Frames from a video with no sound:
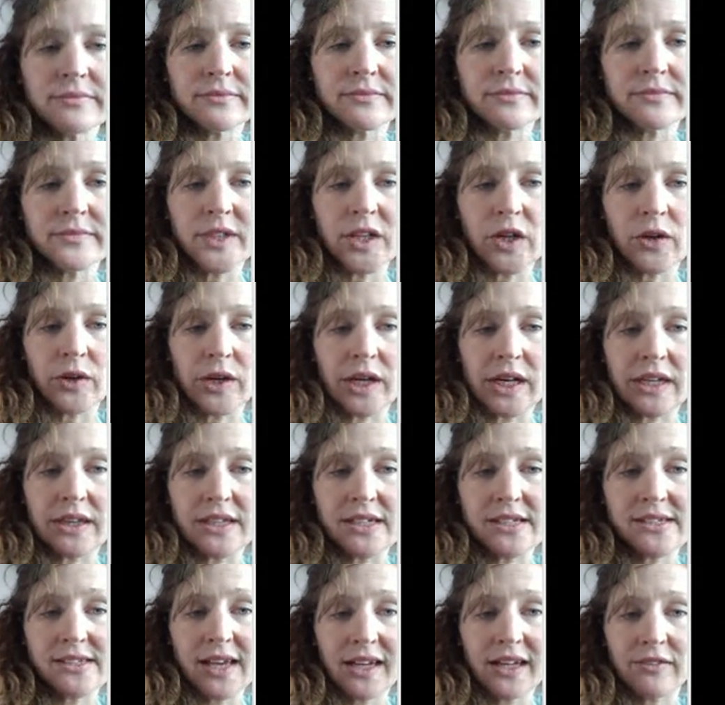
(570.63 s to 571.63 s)
Okay, this
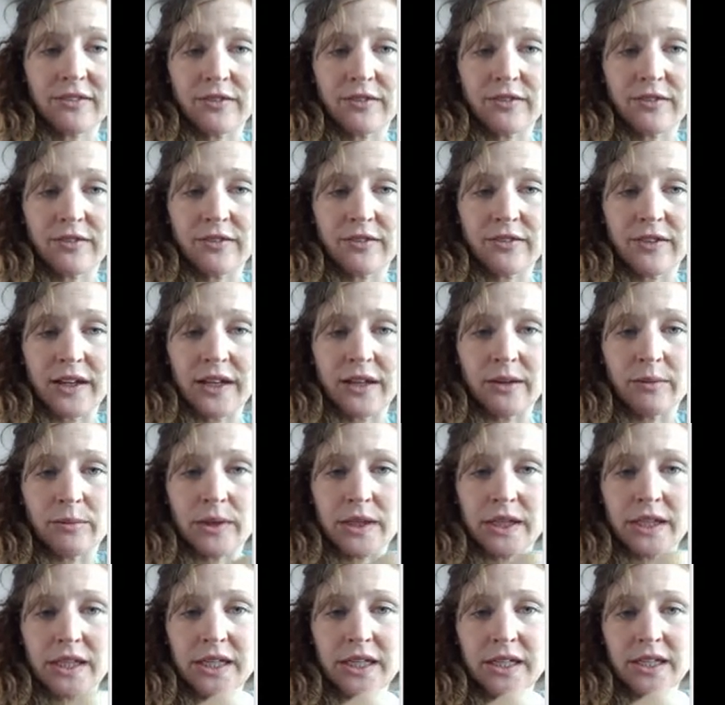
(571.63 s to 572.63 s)
second
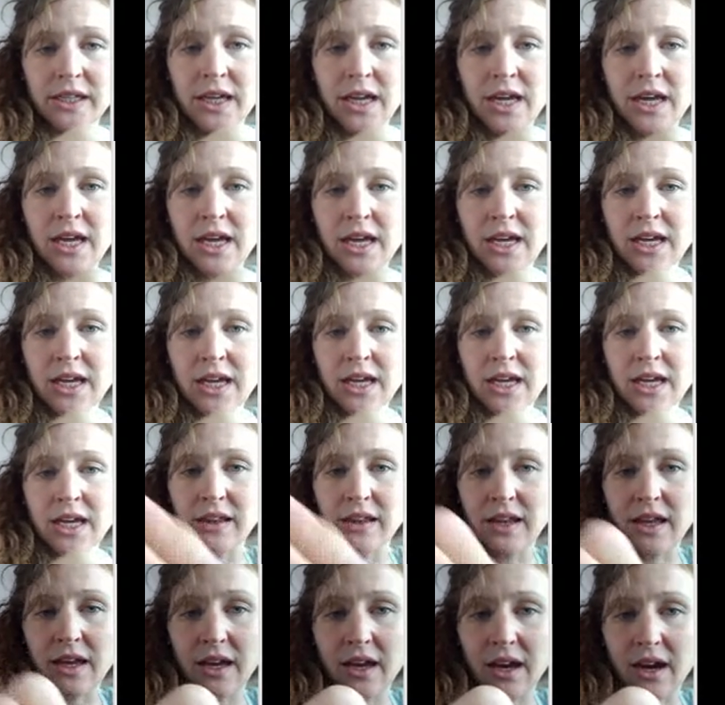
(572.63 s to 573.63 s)
family,
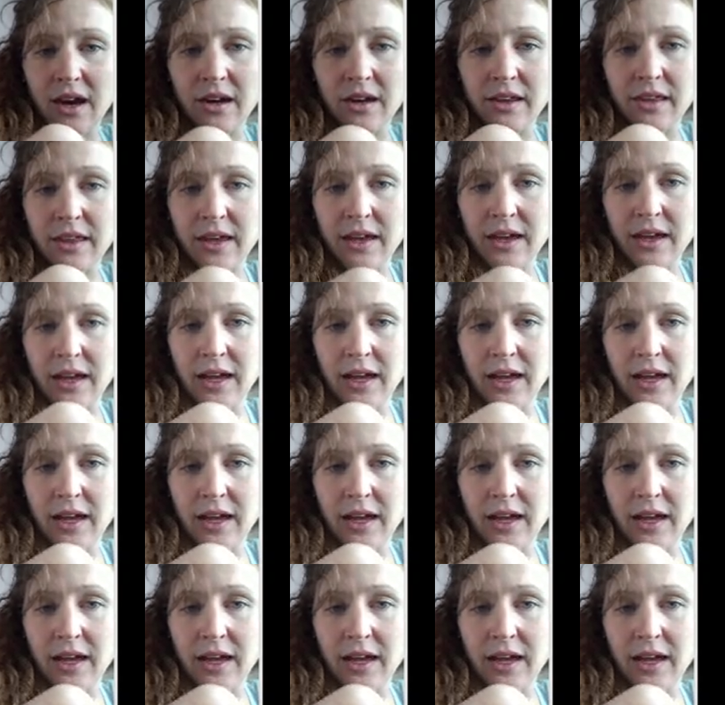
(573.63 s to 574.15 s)
they are the